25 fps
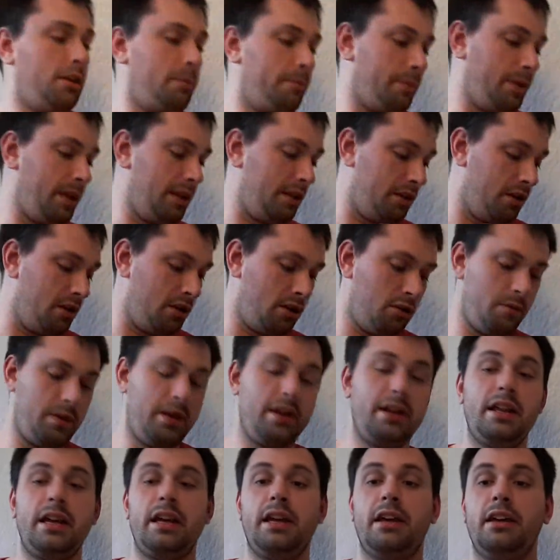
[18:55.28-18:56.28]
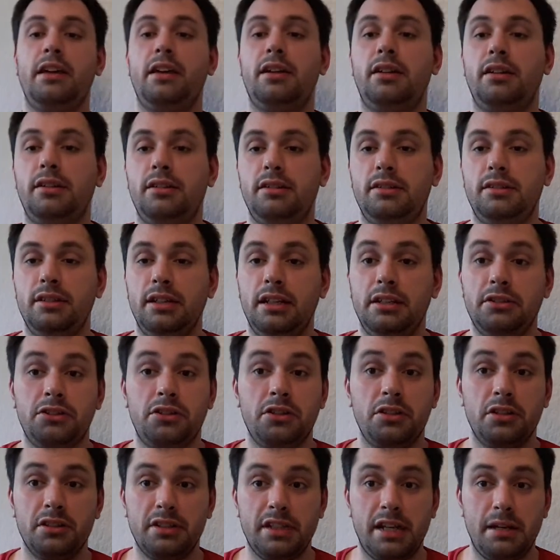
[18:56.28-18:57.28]
to be nowhere near as
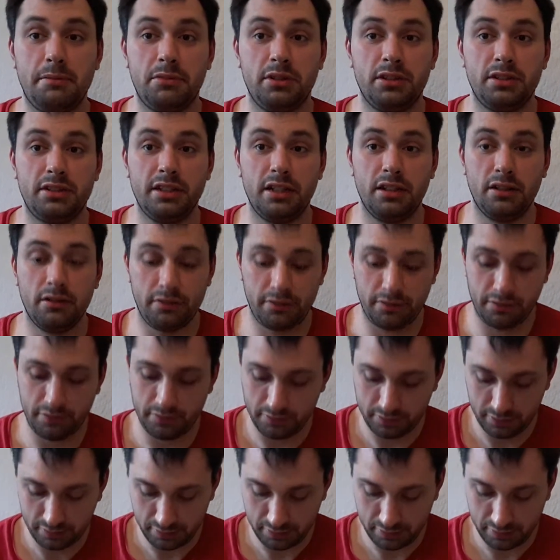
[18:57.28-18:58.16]
good as that myself.